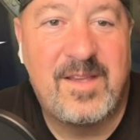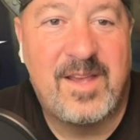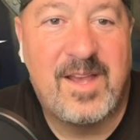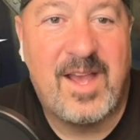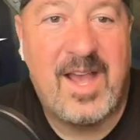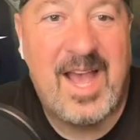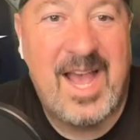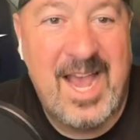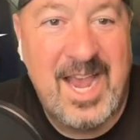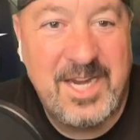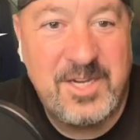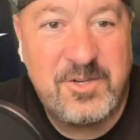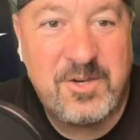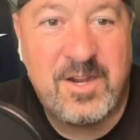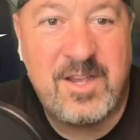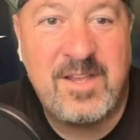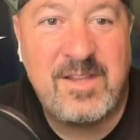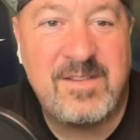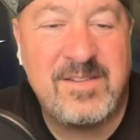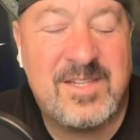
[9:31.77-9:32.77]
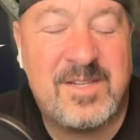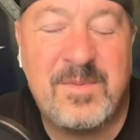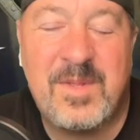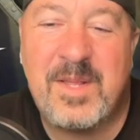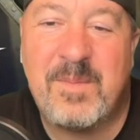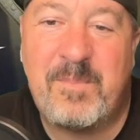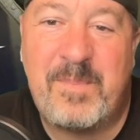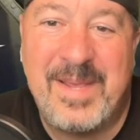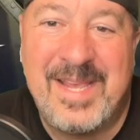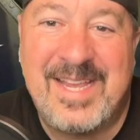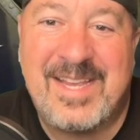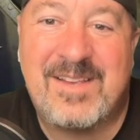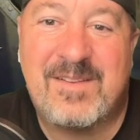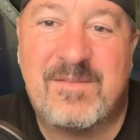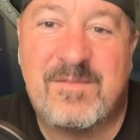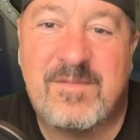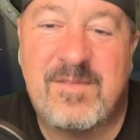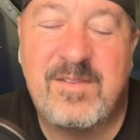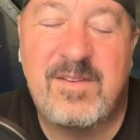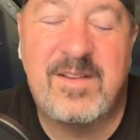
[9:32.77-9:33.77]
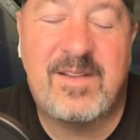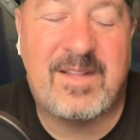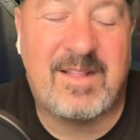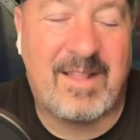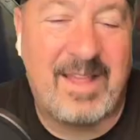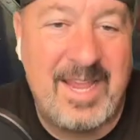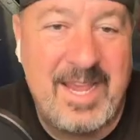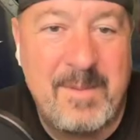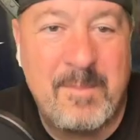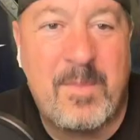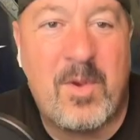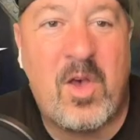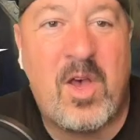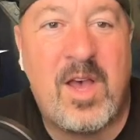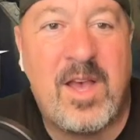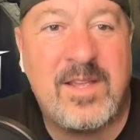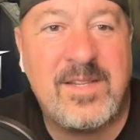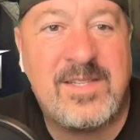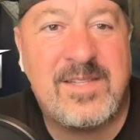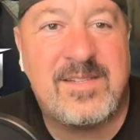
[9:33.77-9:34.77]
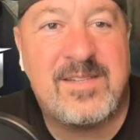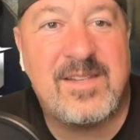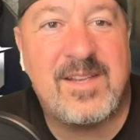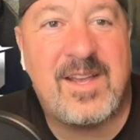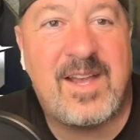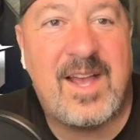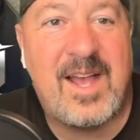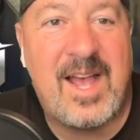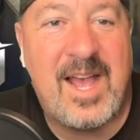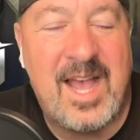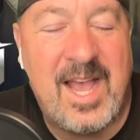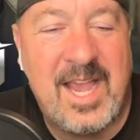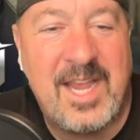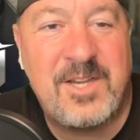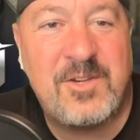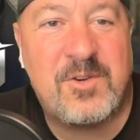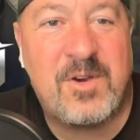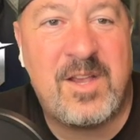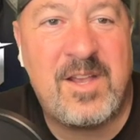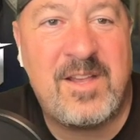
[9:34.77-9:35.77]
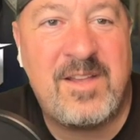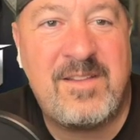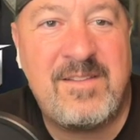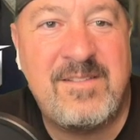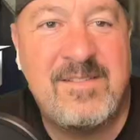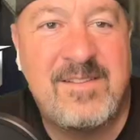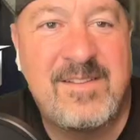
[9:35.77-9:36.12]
HYDRA, some of the big clan boss, HYDRA,